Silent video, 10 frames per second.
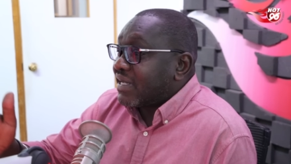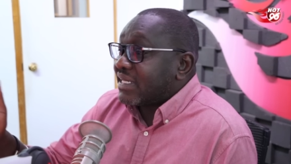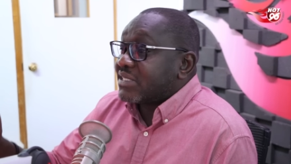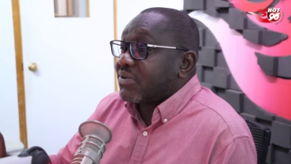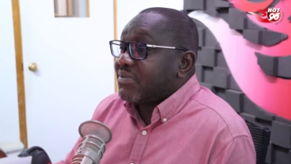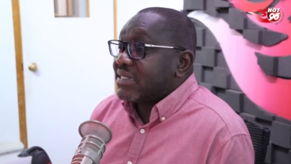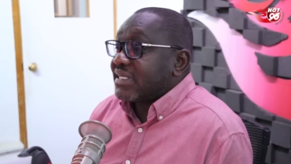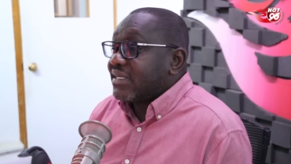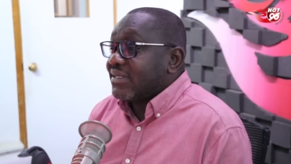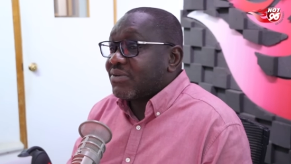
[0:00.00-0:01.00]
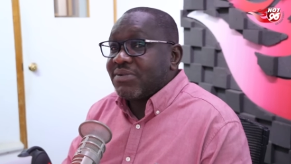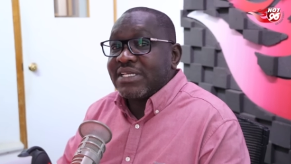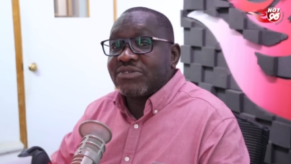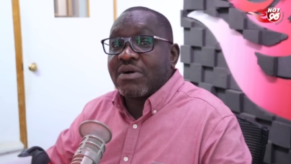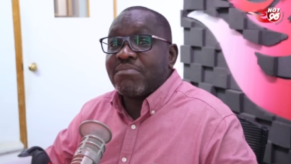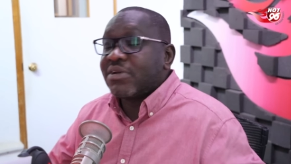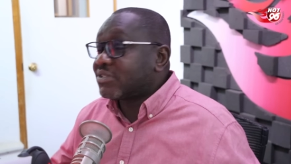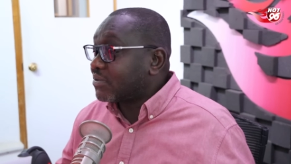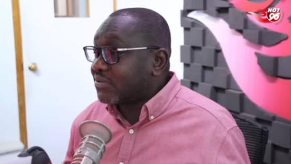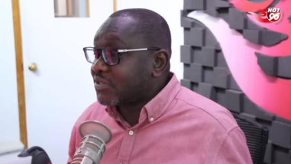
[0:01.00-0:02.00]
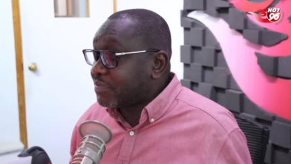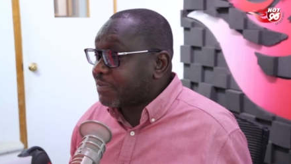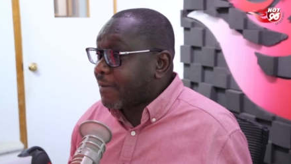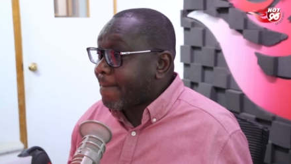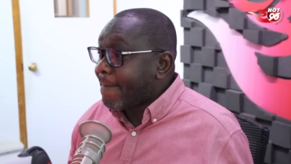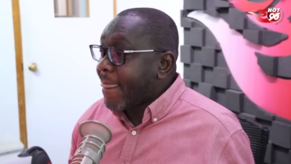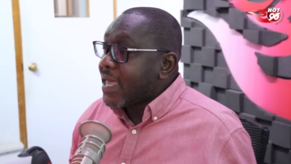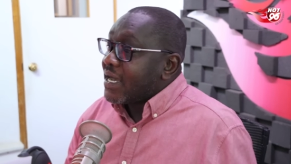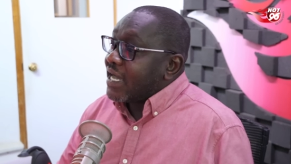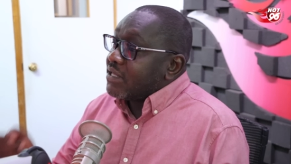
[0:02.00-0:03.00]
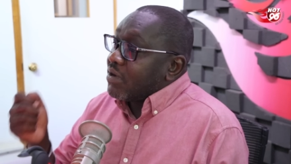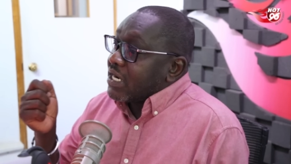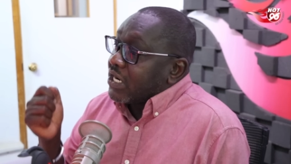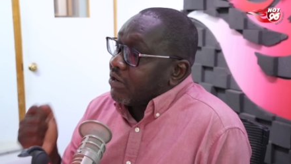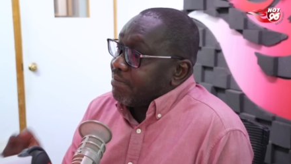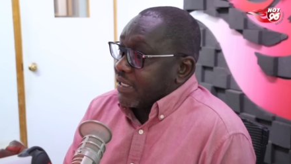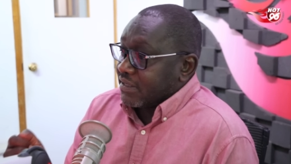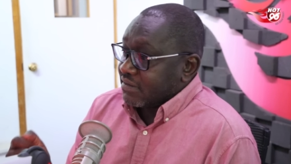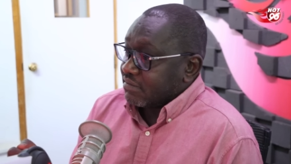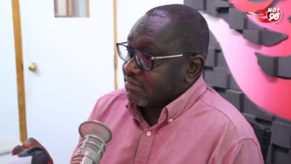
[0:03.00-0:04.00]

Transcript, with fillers: And that's why we said, you know, we need to abolish all those people. And they were gobbling